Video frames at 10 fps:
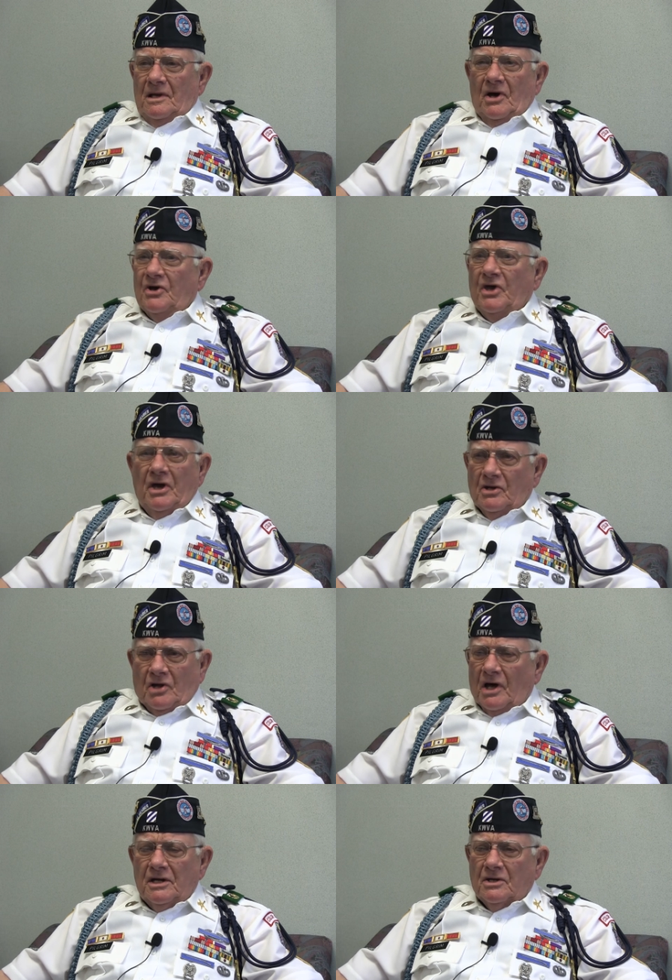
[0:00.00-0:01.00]

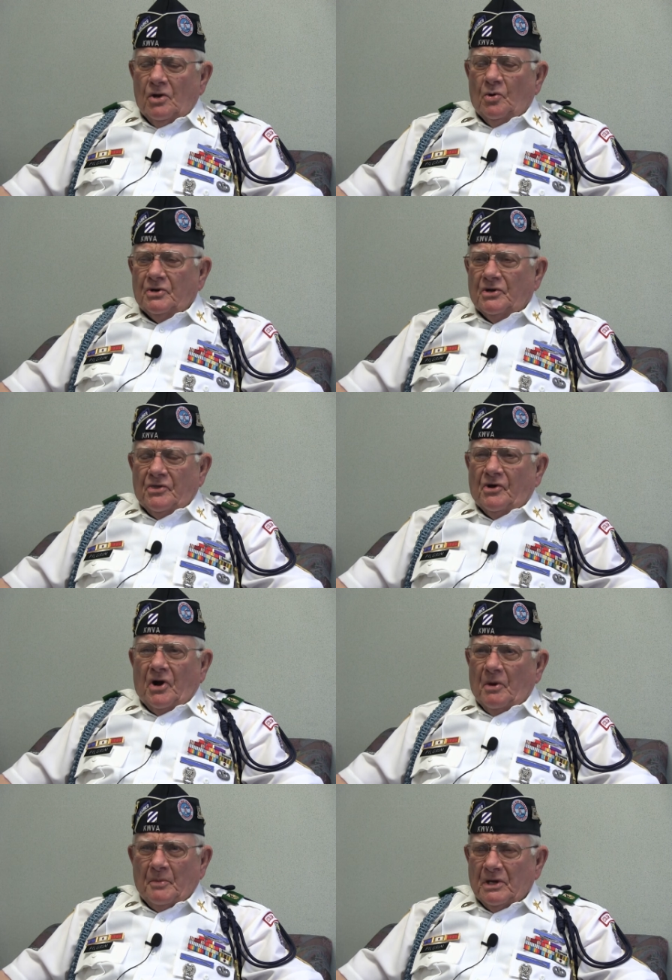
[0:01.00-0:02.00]
Again, I didn't go into the
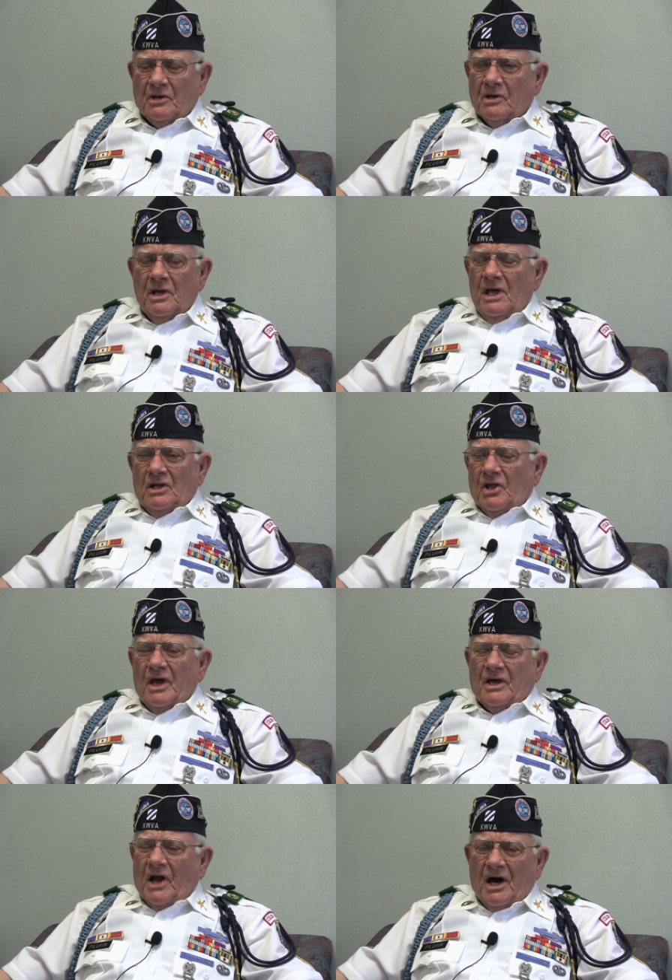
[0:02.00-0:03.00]
army to
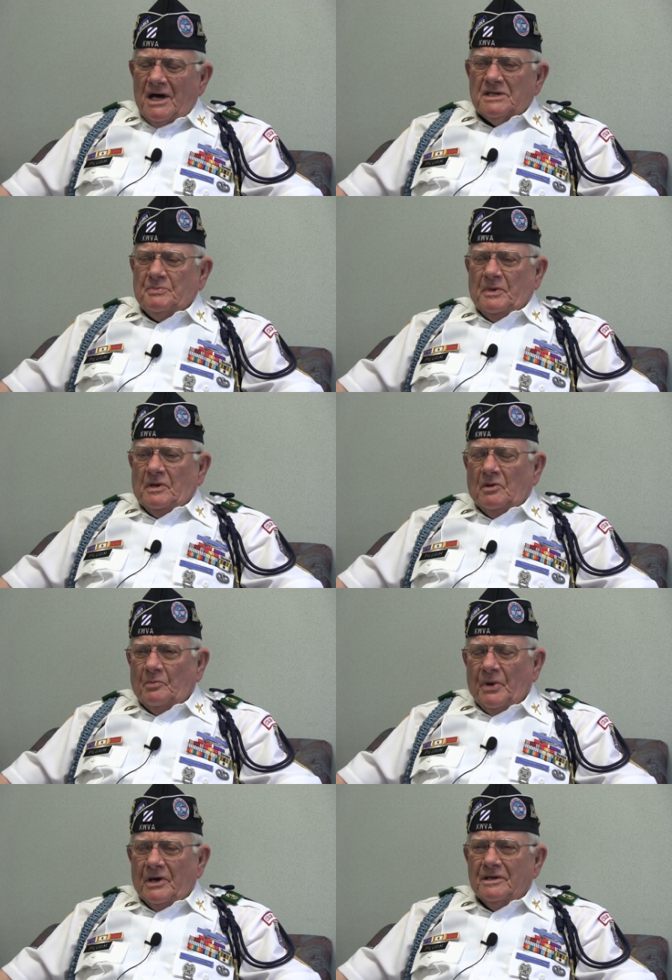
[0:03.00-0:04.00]
lay in a hospital
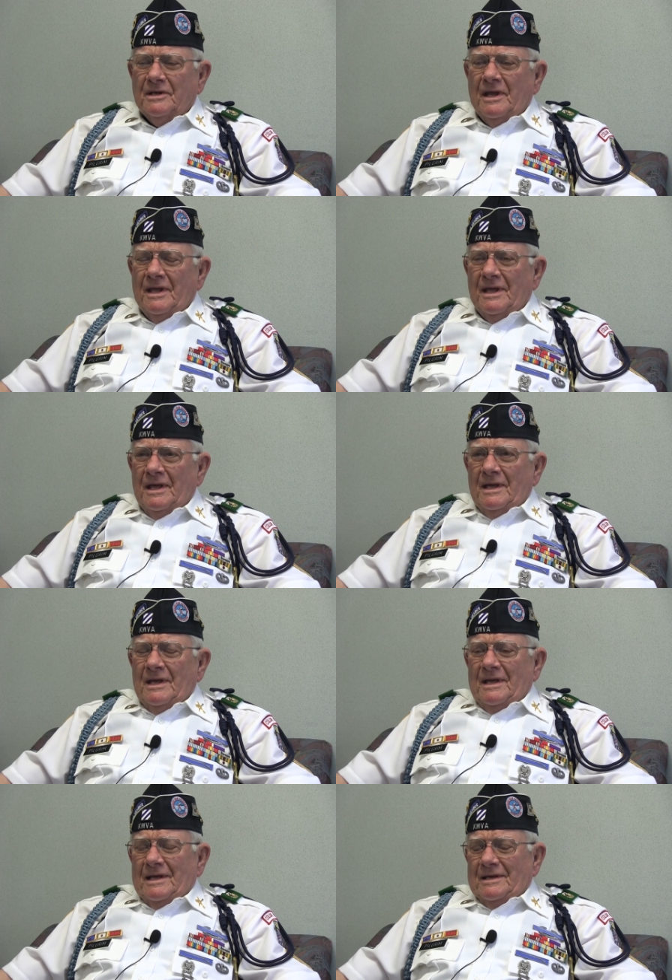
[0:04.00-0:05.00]
bed.
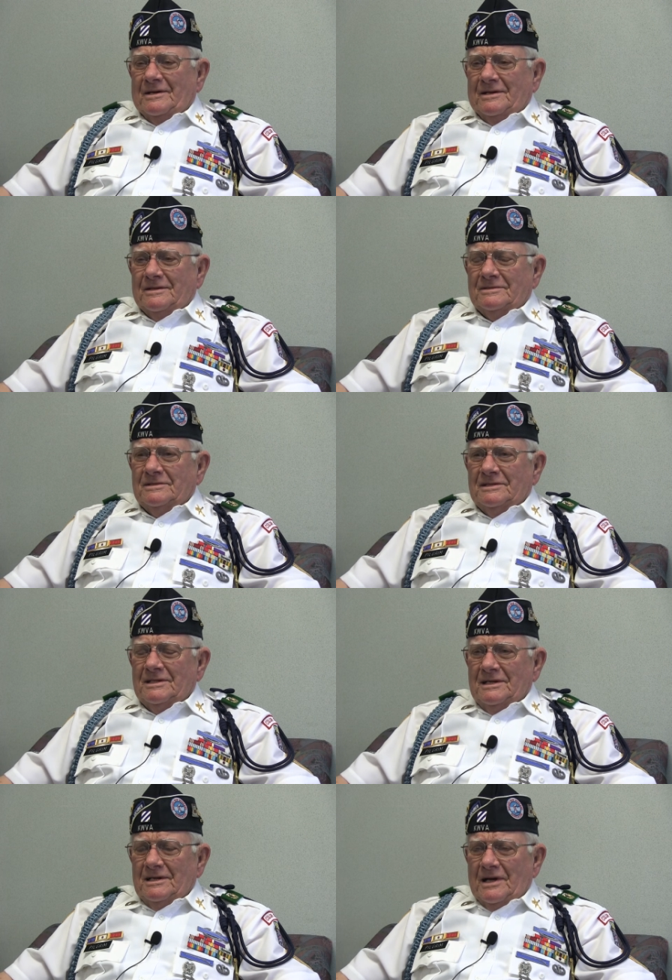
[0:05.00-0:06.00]
Uh,
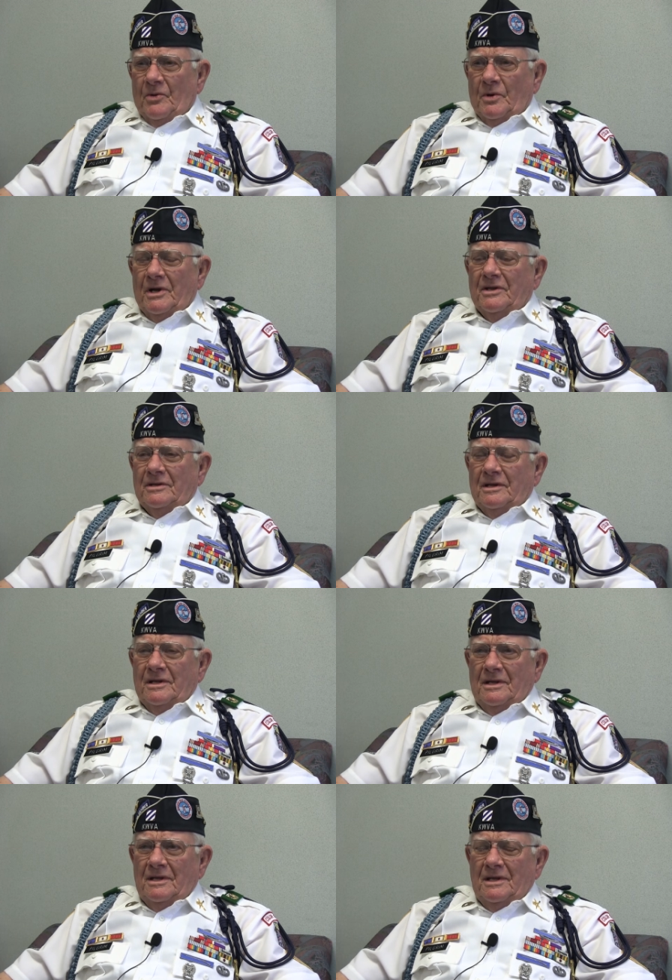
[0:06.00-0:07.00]
What was
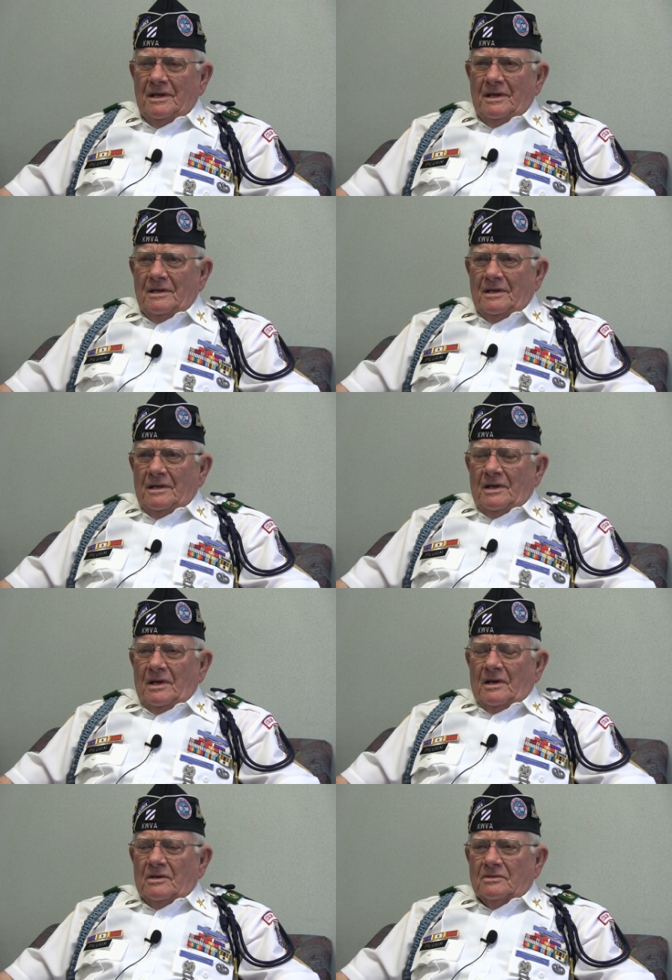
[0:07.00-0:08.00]
your rank at the
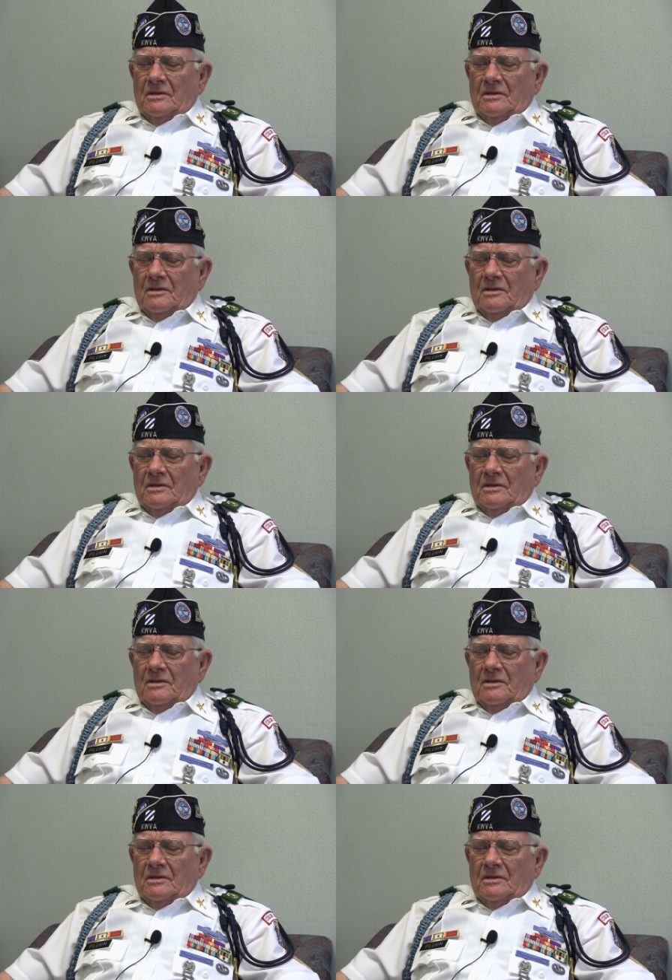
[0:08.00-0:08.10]
time?